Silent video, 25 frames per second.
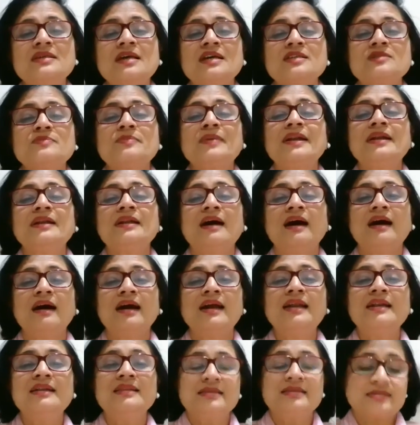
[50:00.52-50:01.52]
husband
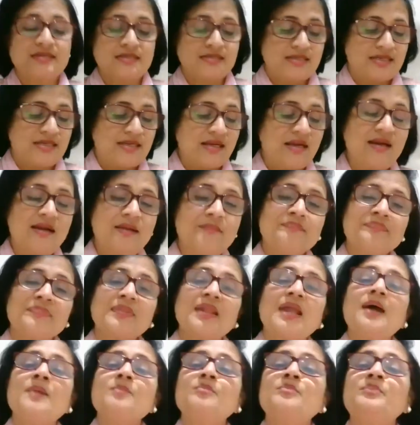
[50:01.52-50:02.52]
died. This is in her
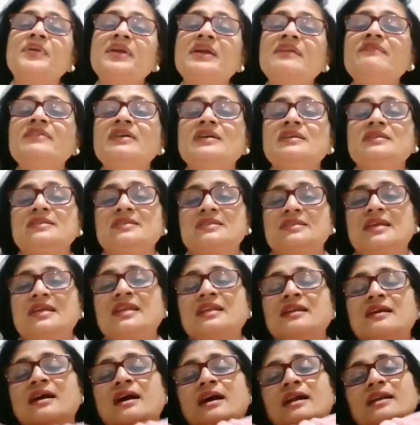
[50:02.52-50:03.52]
previous
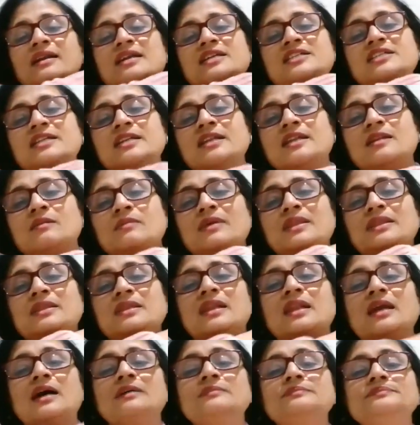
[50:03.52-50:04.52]
incarnation in
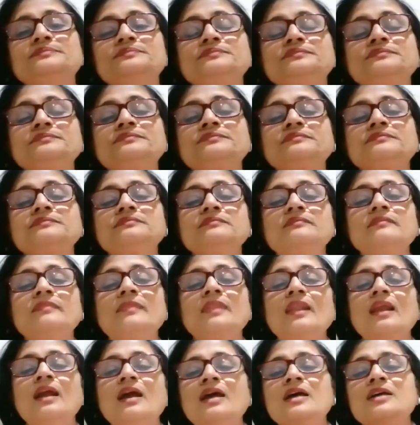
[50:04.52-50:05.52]
Mithila.
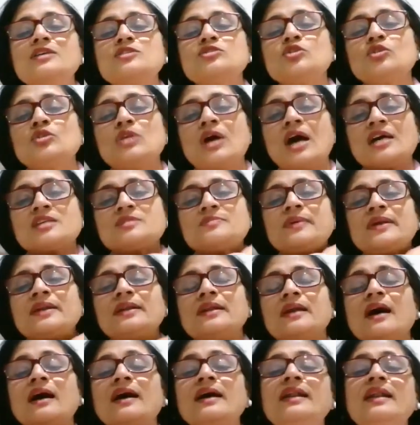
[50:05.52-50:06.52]
So the husband
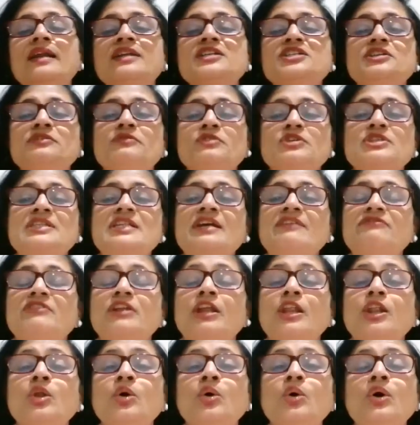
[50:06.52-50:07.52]
died and she was left
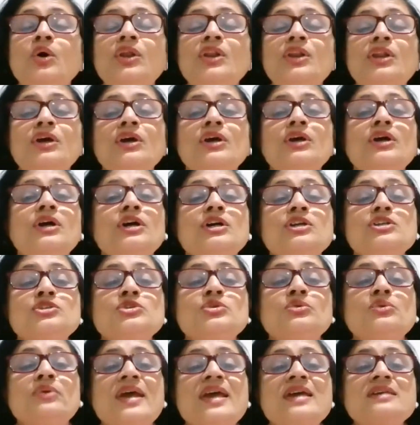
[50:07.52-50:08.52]
alone
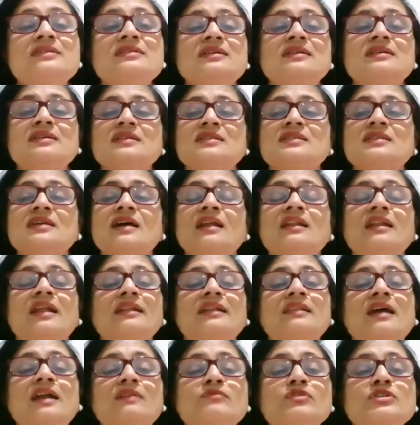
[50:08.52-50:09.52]
to raise her son.
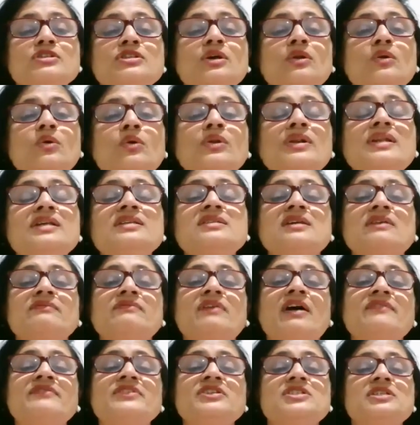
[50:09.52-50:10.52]
And that was her only
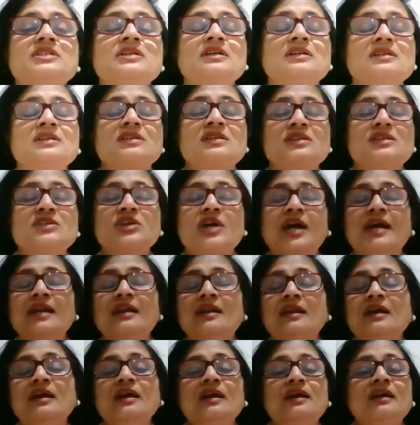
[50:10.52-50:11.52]
surviving child.
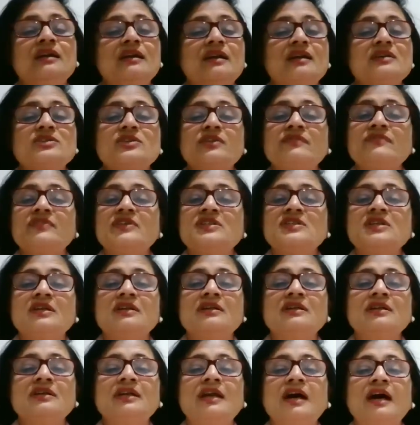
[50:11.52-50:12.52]
Rest of the
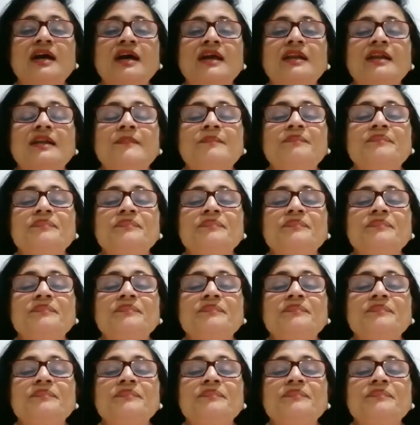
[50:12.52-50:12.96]
children died.